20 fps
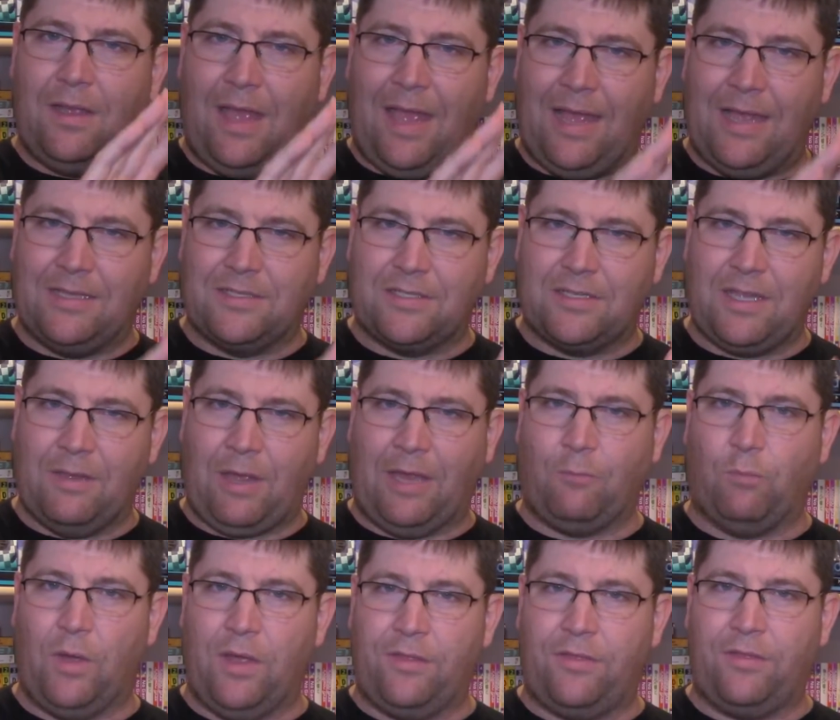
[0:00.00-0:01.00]
as
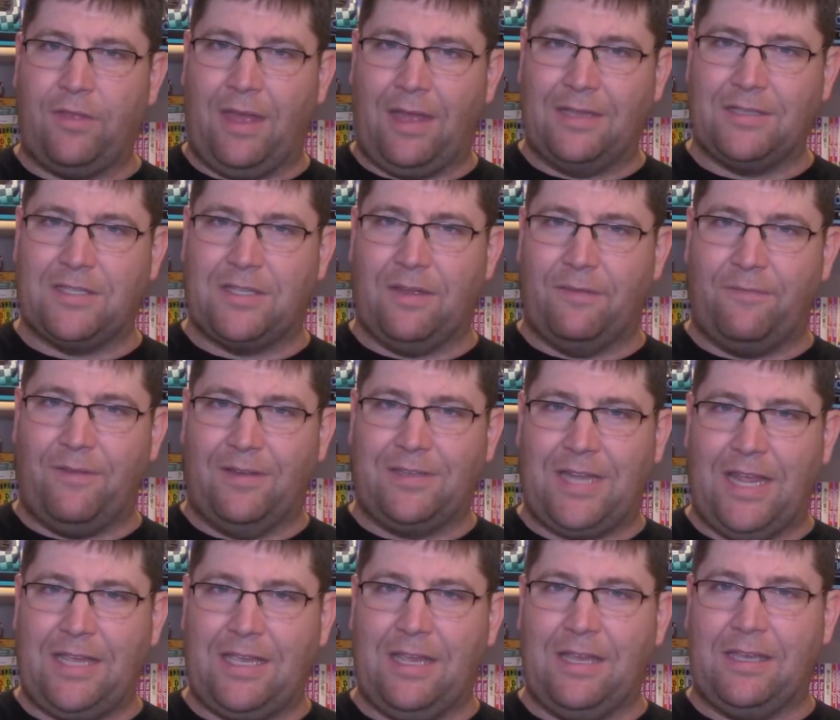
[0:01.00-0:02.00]
and with as the
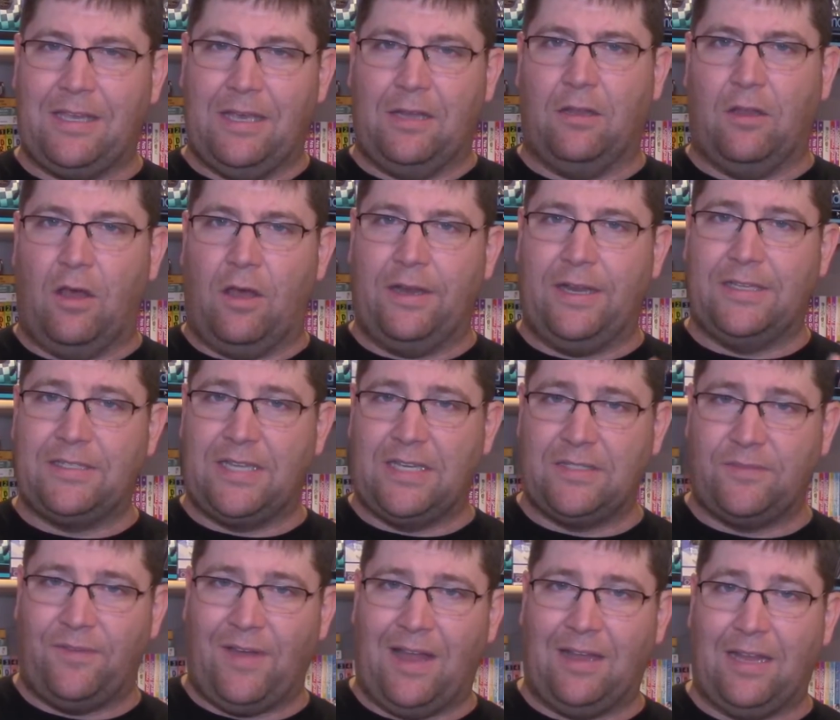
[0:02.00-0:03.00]
taking Gil on as
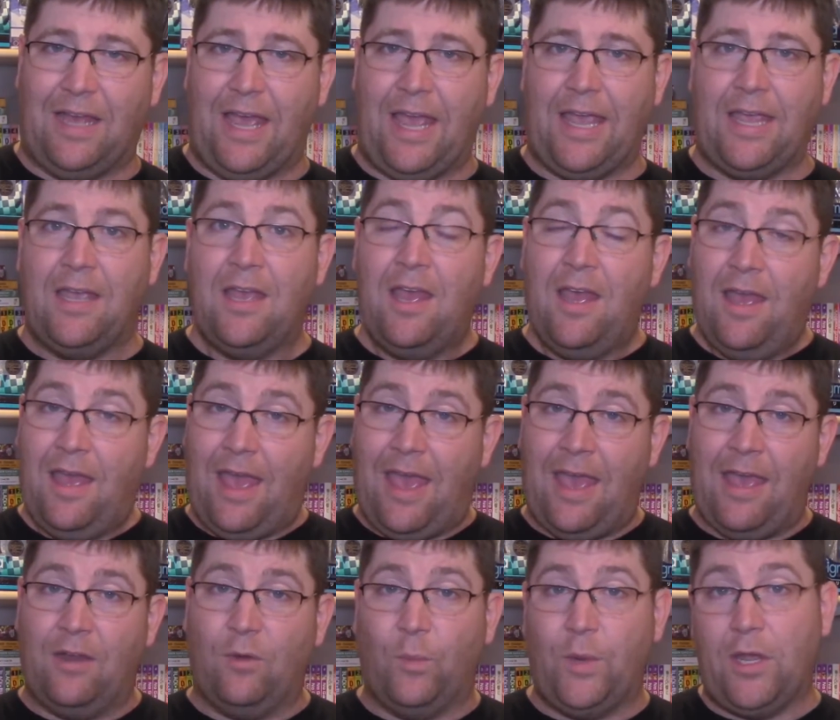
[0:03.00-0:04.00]
his valet,
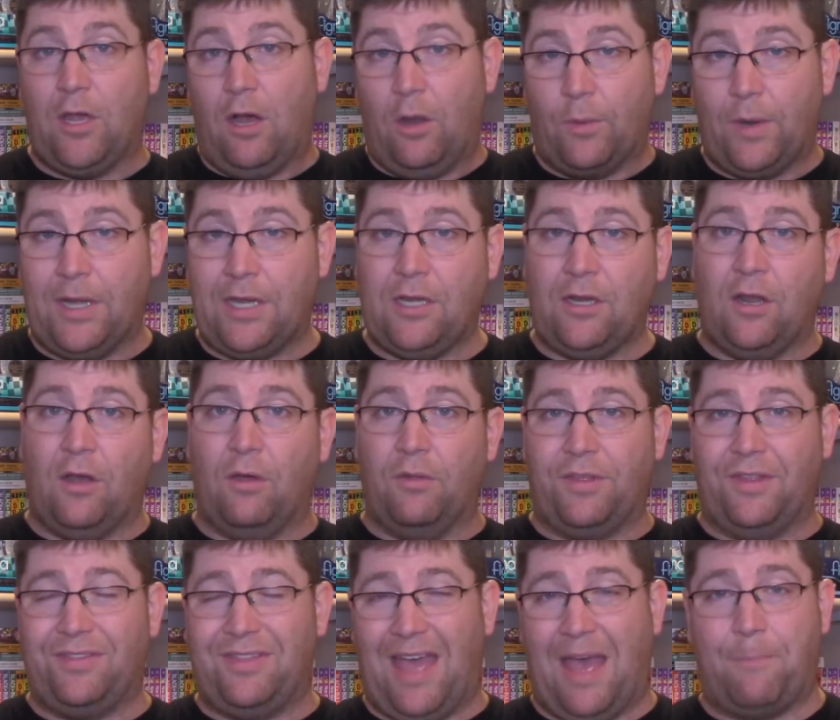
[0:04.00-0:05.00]
and we already know
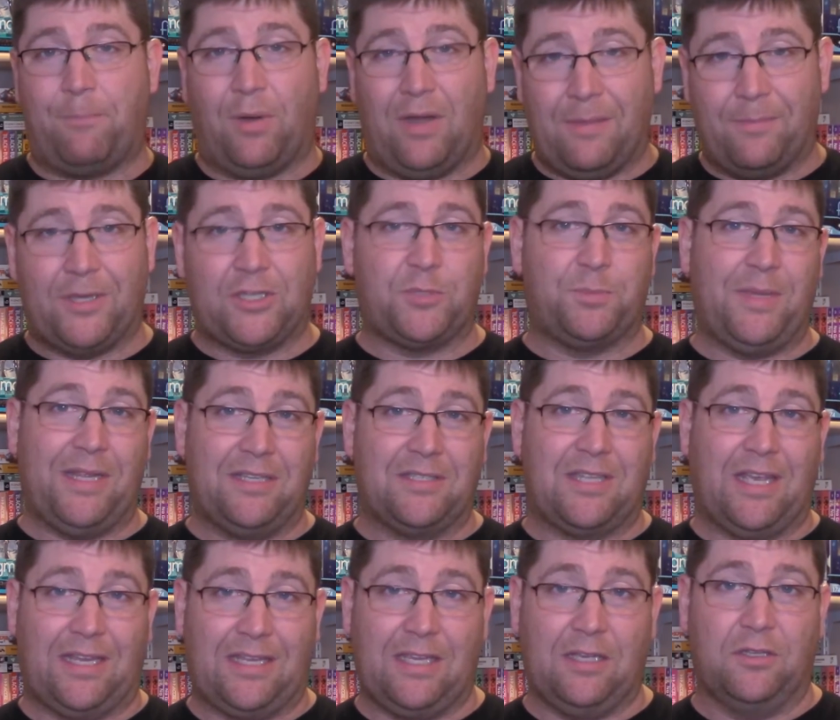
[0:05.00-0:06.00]
that that pretty much
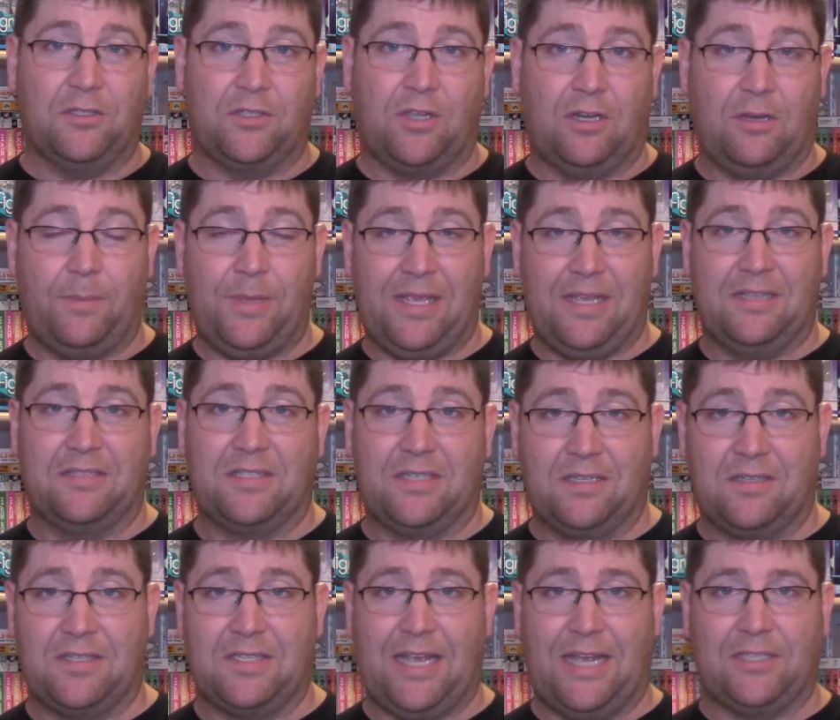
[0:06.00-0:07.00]
means that Gil's going to be his
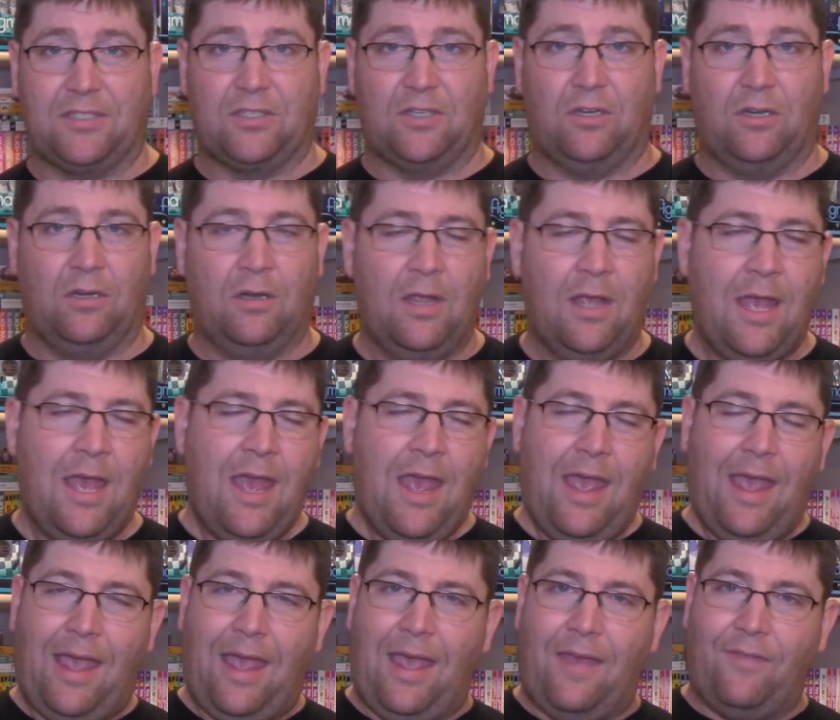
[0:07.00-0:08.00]
successor.
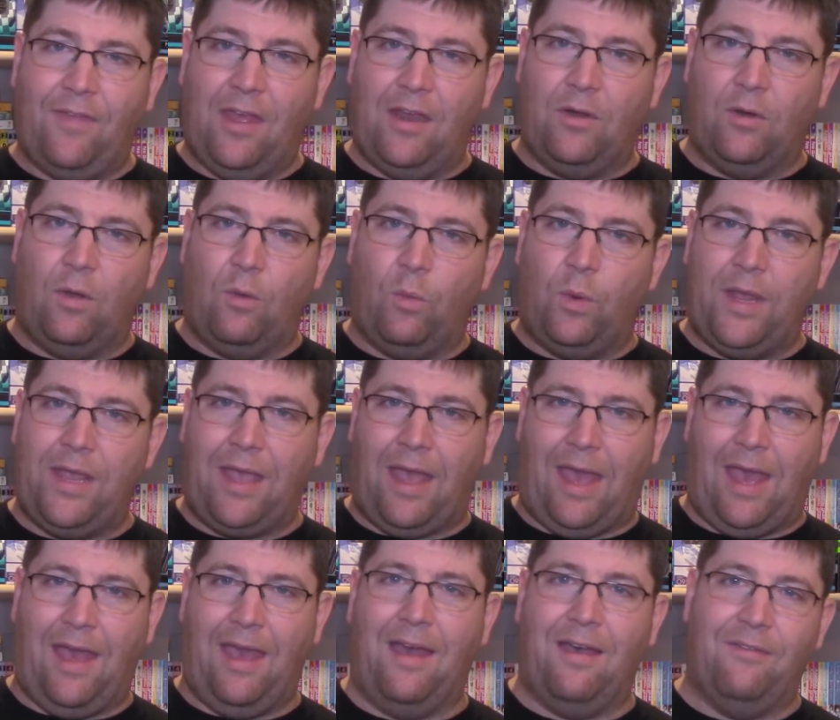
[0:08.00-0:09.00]
And then we
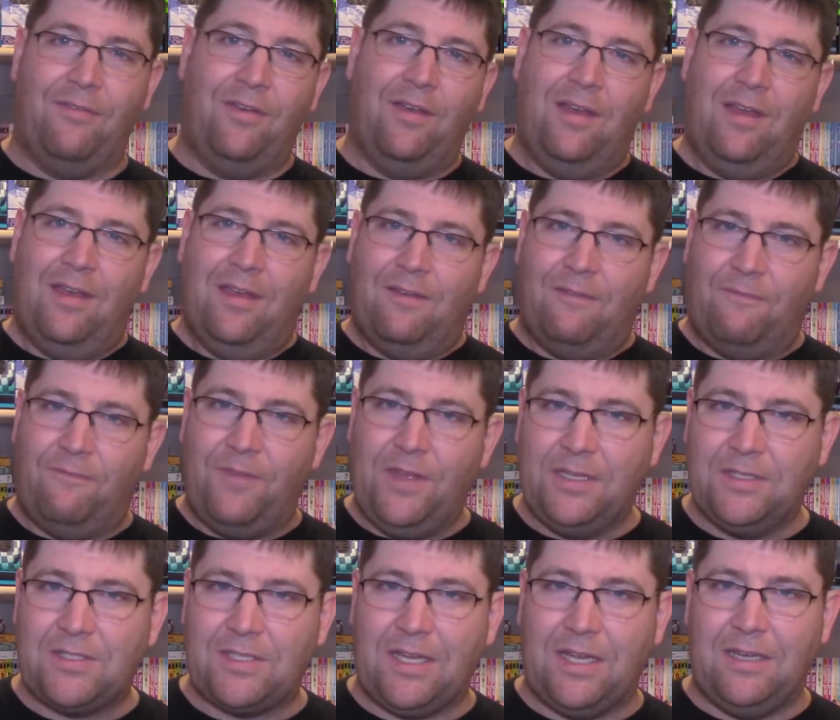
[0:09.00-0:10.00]
have
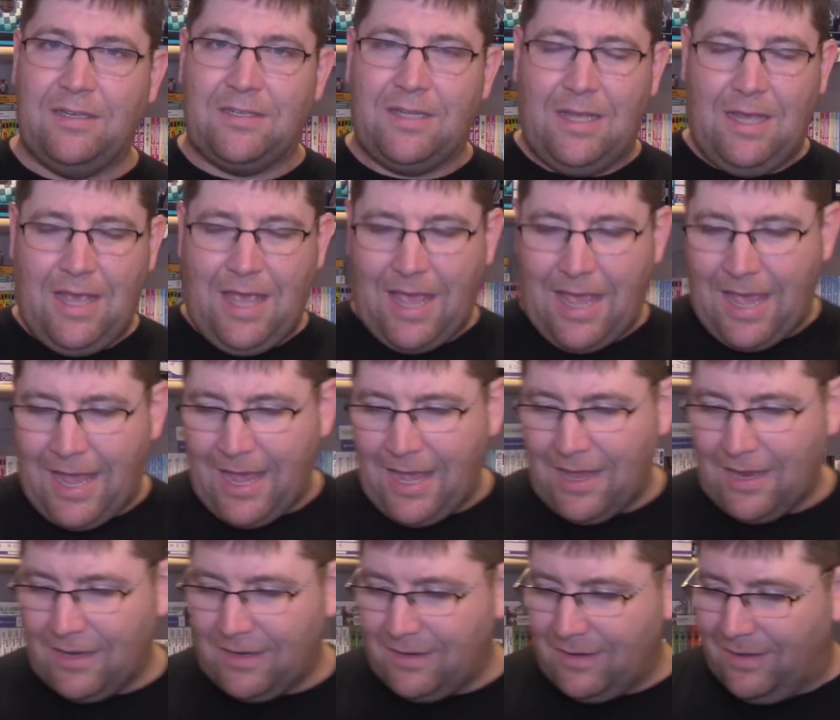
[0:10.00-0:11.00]
Vincent
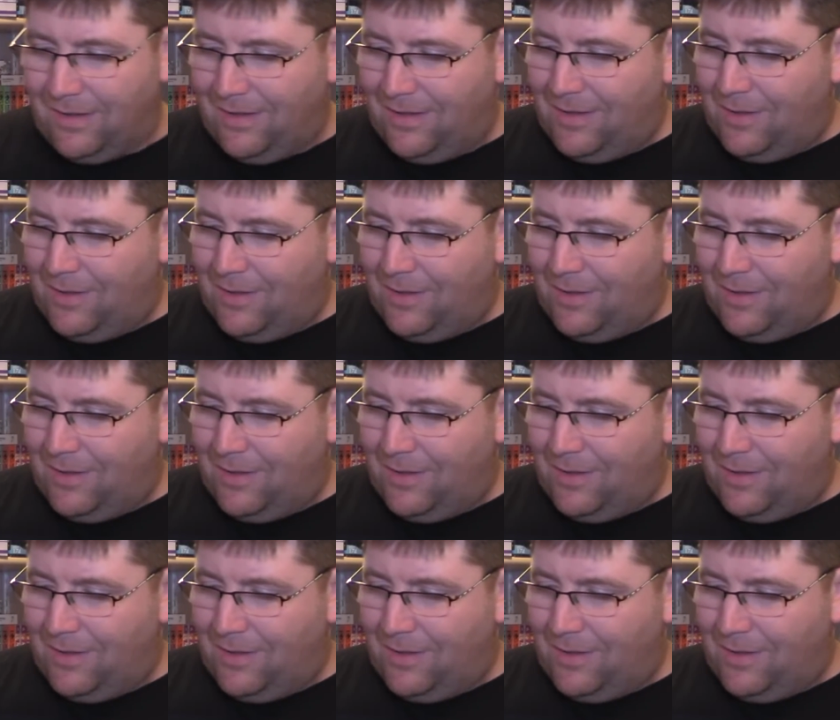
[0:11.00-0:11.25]
and